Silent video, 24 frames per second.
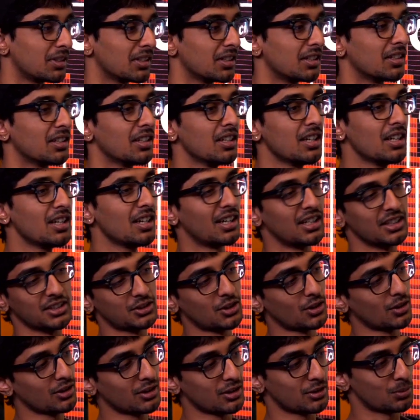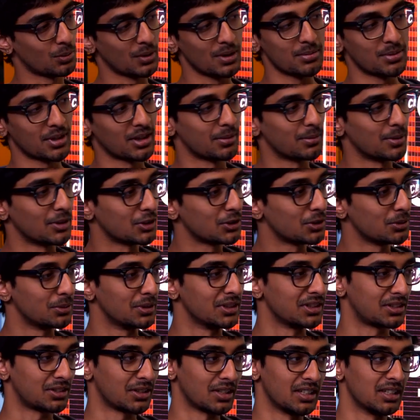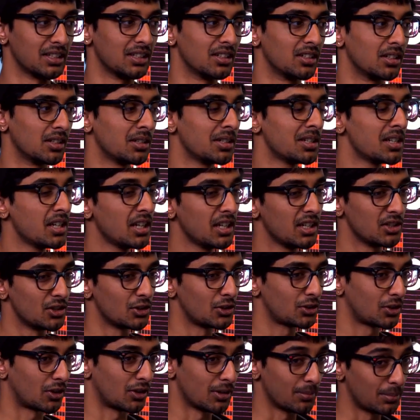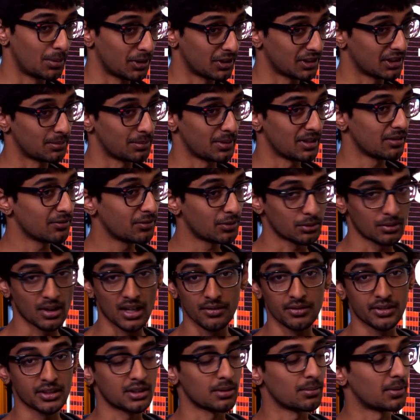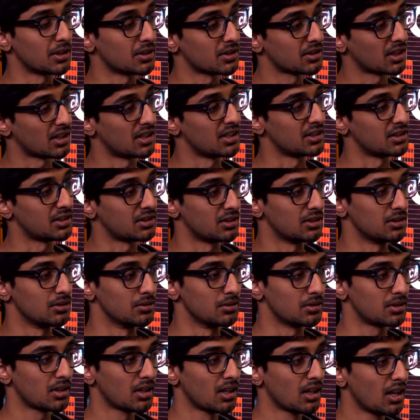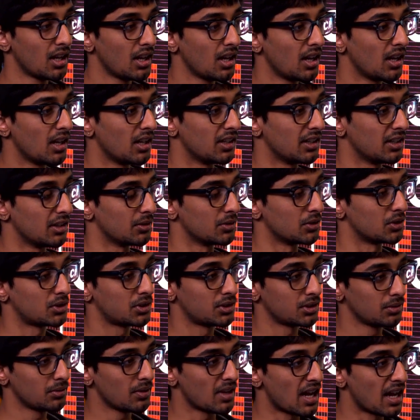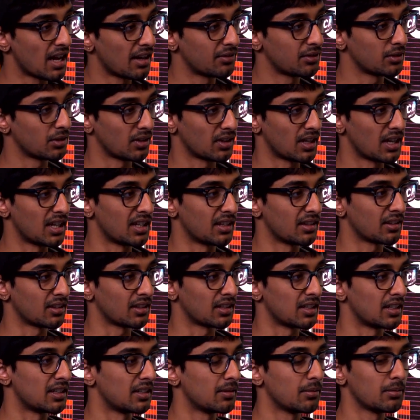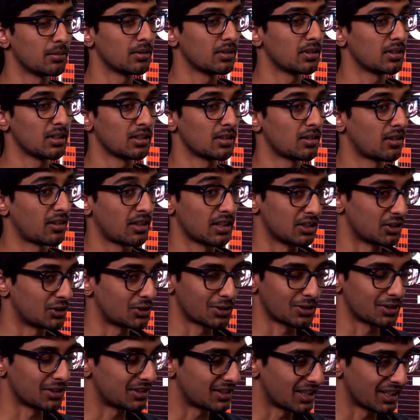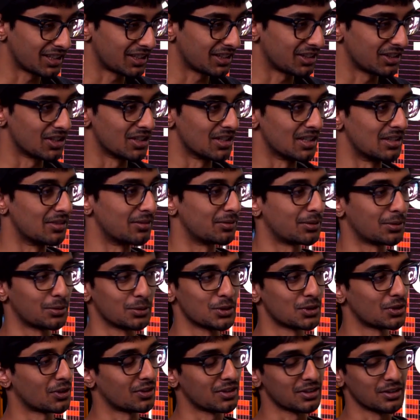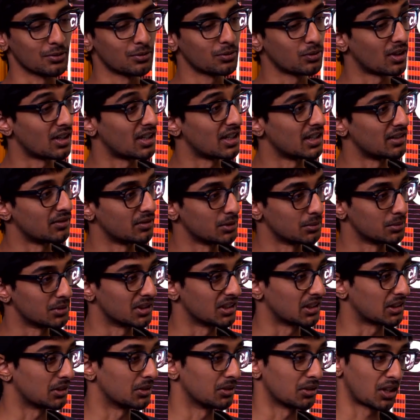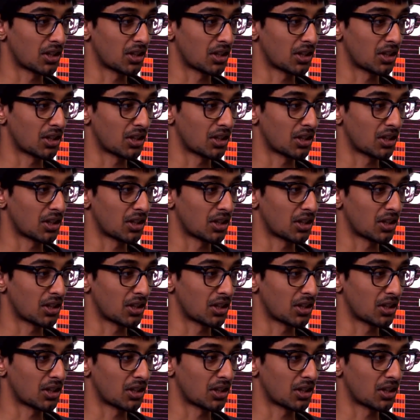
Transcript: then I started this website about two weeks later, and just started putting up infographics about science news. And it was soon after that that things started taking off. I was starting to fly everywhere, go to